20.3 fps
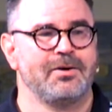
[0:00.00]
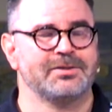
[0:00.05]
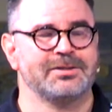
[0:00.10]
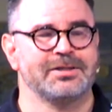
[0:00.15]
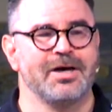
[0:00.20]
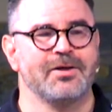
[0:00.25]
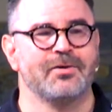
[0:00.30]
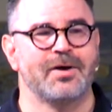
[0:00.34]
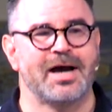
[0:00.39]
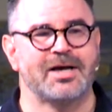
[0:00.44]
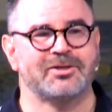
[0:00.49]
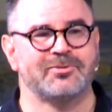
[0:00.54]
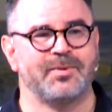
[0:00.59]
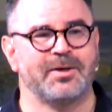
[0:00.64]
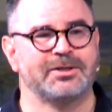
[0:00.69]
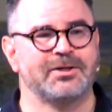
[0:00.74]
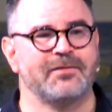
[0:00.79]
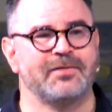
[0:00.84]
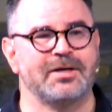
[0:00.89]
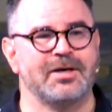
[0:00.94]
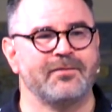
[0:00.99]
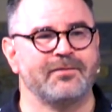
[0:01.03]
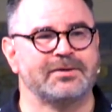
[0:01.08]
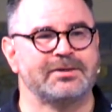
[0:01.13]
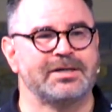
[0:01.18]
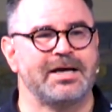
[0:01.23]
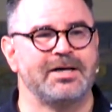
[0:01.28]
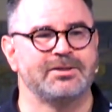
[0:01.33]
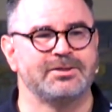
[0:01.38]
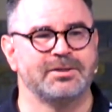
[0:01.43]
Here's another aspect of the
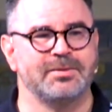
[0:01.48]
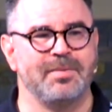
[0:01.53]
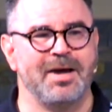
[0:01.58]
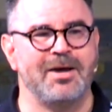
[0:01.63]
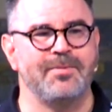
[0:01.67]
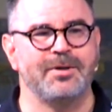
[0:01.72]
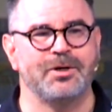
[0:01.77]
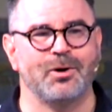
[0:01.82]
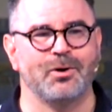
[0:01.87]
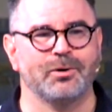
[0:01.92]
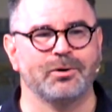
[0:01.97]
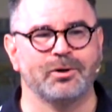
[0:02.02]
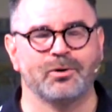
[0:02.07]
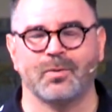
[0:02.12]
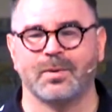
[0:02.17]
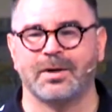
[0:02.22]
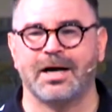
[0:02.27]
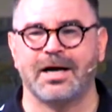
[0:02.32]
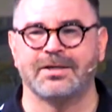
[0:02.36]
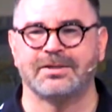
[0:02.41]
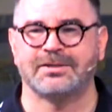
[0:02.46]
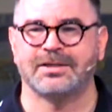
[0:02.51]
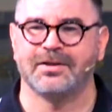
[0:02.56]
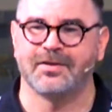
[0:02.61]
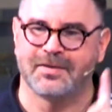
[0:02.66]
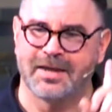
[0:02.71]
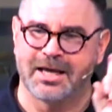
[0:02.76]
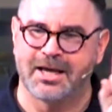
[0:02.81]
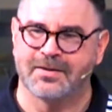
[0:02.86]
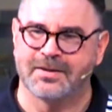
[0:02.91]
invitation. Maybe earlier when I
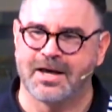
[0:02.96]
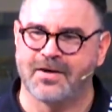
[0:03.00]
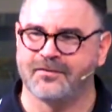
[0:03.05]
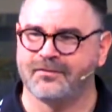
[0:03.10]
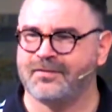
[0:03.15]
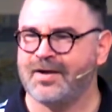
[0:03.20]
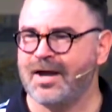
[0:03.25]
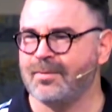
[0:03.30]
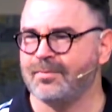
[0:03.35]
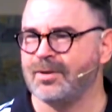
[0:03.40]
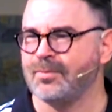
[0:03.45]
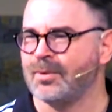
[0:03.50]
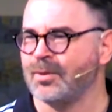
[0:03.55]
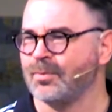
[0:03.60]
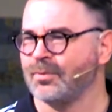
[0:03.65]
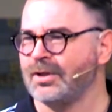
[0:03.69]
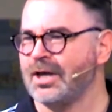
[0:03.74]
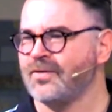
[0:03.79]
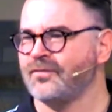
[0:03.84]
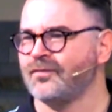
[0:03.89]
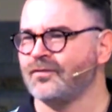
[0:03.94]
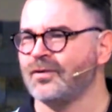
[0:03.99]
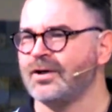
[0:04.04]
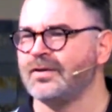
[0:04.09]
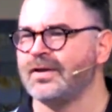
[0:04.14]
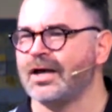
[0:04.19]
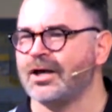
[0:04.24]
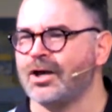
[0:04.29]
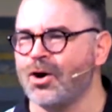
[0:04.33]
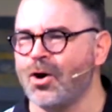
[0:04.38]
said, think of that family member, that
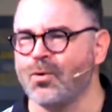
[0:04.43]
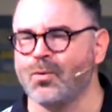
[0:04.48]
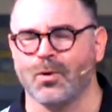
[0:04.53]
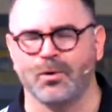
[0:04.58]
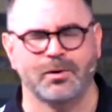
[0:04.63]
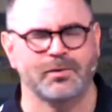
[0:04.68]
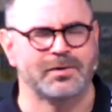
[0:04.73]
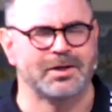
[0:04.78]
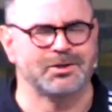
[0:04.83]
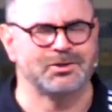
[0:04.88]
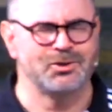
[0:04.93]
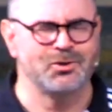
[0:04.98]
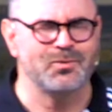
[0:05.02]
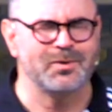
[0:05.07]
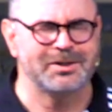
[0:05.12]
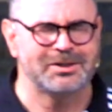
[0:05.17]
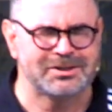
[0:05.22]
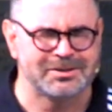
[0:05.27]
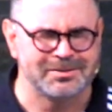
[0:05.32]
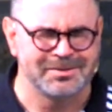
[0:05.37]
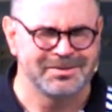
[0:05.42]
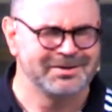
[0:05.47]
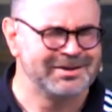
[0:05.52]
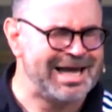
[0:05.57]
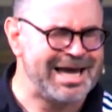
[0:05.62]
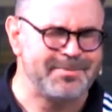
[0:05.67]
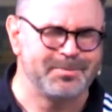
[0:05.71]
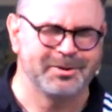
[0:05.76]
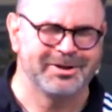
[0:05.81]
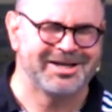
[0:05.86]
friend, that coworker that you would
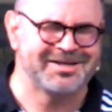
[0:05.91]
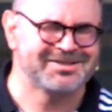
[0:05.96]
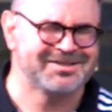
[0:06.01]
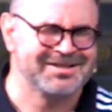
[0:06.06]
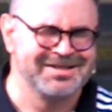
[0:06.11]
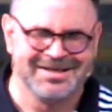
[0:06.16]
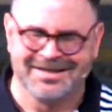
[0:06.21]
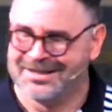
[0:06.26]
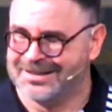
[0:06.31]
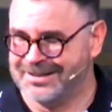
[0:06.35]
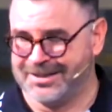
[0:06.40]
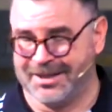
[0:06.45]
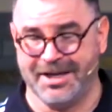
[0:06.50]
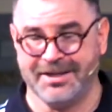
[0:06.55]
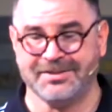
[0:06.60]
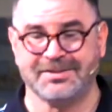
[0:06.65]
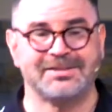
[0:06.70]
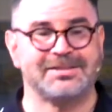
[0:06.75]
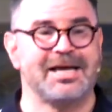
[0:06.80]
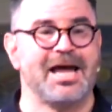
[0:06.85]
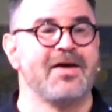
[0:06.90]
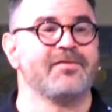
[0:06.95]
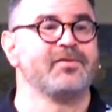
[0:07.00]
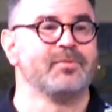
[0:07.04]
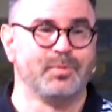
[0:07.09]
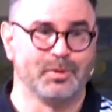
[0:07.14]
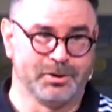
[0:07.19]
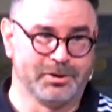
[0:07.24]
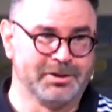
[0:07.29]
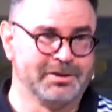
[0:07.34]
label as
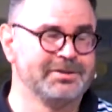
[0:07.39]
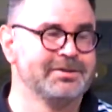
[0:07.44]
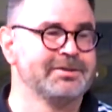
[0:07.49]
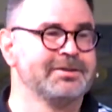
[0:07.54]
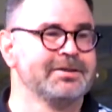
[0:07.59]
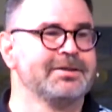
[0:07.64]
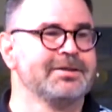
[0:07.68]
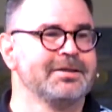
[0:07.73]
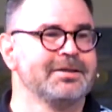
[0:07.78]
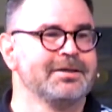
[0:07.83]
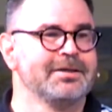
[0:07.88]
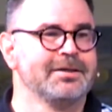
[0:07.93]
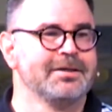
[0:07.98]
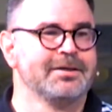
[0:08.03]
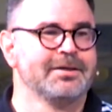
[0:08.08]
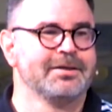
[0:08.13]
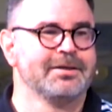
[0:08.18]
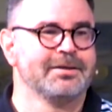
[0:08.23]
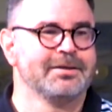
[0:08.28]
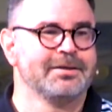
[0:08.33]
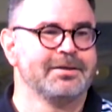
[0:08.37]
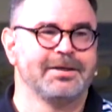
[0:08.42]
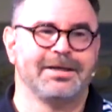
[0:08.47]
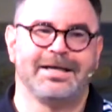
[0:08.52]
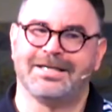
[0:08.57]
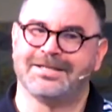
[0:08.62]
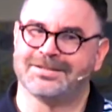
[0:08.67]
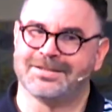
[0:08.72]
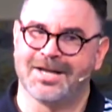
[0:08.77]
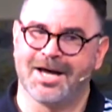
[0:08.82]
unsavable.
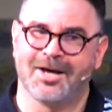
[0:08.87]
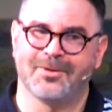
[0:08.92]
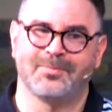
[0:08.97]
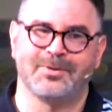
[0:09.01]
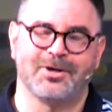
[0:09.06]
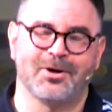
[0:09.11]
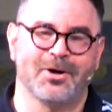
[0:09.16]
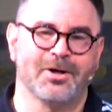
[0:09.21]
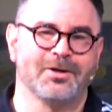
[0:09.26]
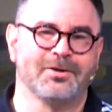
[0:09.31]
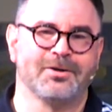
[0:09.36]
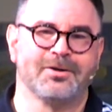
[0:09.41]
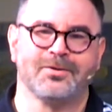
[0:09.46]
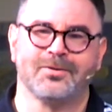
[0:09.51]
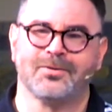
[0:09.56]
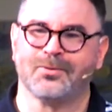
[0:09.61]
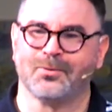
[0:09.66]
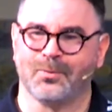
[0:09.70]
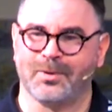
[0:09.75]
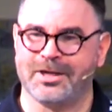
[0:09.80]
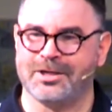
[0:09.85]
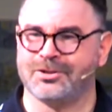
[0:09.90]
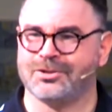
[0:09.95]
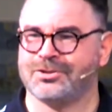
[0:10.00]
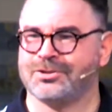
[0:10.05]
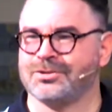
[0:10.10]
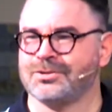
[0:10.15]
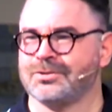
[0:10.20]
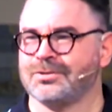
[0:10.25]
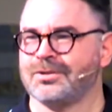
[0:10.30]
He's not beyond the
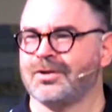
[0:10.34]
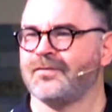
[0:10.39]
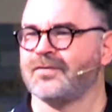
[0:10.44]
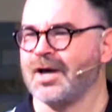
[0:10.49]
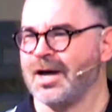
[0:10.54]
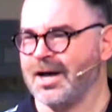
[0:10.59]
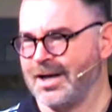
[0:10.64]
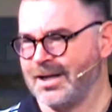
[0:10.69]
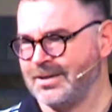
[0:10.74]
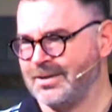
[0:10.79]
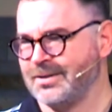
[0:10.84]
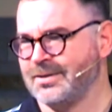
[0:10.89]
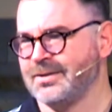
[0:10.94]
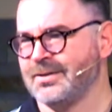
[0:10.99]
reach of God.